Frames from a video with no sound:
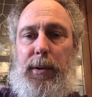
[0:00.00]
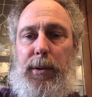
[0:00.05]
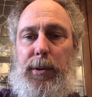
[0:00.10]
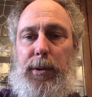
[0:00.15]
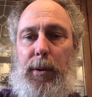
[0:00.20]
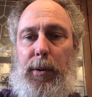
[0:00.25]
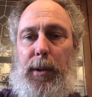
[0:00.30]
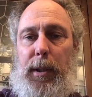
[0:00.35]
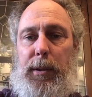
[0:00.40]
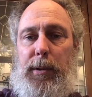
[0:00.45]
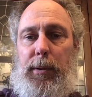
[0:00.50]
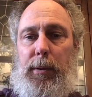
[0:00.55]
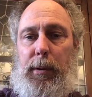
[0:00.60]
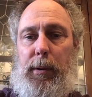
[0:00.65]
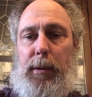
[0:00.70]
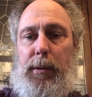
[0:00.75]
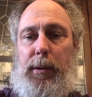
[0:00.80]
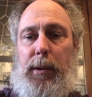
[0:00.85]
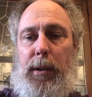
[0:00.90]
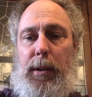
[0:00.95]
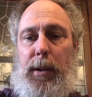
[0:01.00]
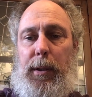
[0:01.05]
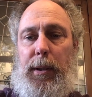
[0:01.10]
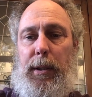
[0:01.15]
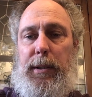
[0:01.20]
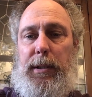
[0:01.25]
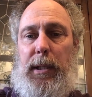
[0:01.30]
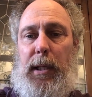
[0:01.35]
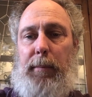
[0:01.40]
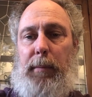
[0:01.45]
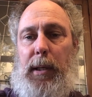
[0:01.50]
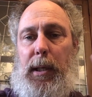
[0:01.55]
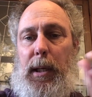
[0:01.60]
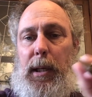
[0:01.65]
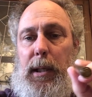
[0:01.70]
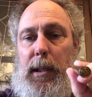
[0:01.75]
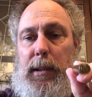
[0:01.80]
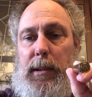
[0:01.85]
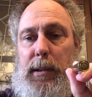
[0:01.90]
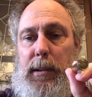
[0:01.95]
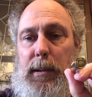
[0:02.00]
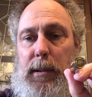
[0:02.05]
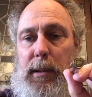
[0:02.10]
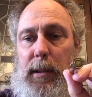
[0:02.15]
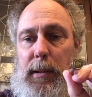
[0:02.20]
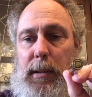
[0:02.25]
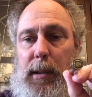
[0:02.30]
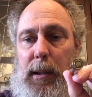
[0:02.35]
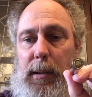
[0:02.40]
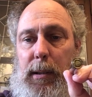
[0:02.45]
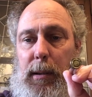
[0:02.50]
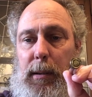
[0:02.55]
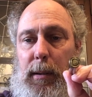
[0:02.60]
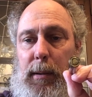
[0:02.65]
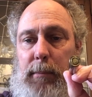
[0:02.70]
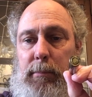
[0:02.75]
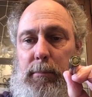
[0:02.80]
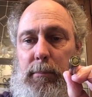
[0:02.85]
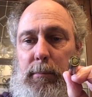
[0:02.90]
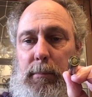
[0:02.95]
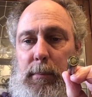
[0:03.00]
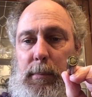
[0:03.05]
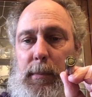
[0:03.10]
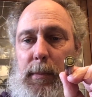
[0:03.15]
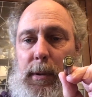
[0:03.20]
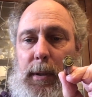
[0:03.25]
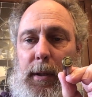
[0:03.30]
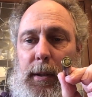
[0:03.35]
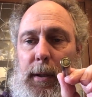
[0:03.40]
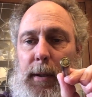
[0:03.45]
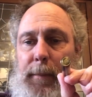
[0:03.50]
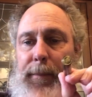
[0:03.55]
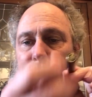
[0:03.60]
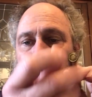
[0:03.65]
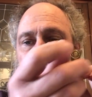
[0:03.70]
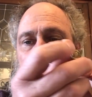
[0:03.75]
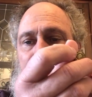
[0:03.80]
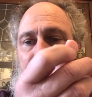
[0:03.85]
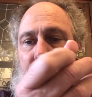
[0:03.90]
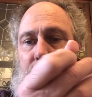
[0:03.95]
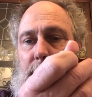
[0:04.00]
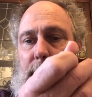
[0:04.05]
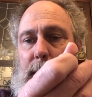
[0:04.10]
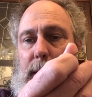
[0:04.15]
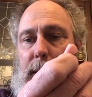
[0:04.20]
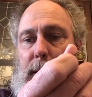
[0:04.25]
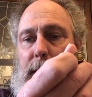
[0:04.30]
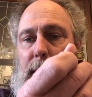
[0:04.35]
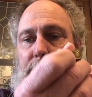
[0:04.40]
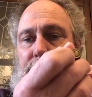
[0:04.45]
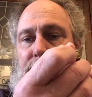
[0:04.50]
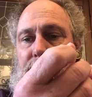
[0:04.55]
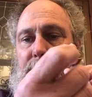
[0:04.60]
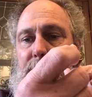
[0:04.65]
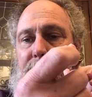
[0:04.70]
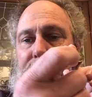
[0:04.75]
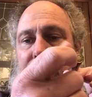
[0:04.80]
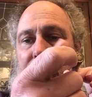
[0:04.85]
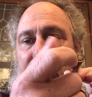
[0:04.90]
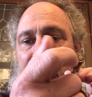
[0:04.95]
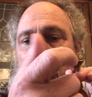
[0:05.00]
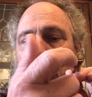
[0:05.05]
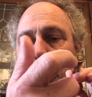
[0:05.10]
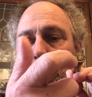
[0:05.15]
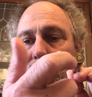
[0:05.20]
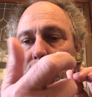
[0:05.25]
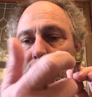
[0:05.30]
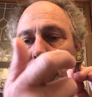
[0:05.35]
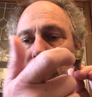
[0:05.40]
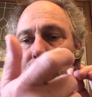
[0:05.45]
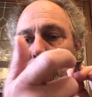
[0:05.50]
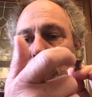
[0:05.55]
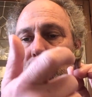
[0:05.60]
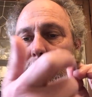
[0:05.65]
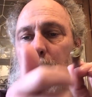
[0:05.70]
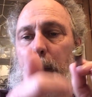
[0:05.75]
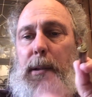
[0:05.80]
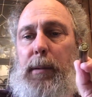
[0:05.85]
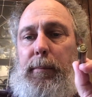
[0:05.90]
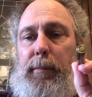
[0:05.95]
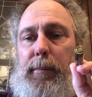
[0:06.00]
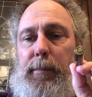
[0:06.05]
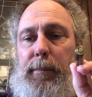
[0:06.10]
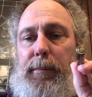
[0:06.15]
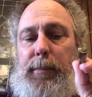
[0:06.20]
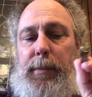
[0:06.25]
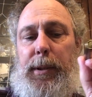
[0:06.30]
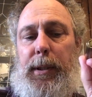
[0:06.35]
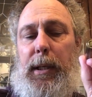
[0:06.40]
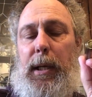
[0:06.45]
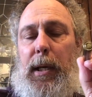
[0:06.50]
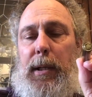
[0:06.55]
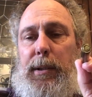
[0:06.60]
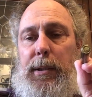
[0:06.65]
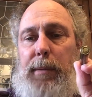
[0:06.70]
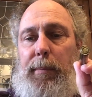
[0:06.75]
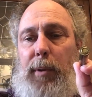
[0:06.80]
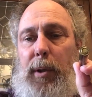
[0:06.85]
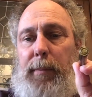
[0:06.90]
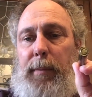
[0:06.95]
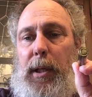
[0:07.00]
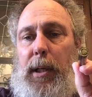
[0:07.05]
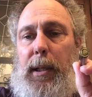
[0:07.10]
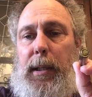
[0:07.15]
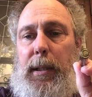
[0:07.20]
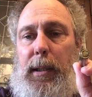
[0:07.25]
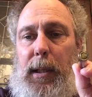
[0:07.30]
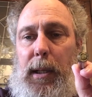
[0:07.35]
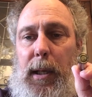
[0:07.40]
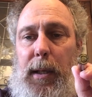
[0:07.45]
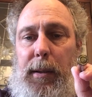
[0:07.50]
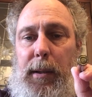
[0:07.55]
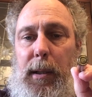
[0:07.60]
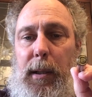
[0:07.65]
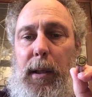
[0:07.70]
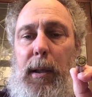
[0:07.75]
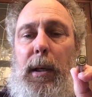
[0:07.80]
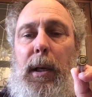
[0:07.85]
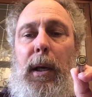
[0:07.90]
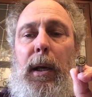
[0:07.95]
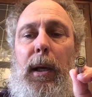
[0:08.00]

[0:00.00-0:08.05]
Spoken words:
So they took the same case. See, it's got the little indentations in the back of it to catch the bullet behind it, kind of thing.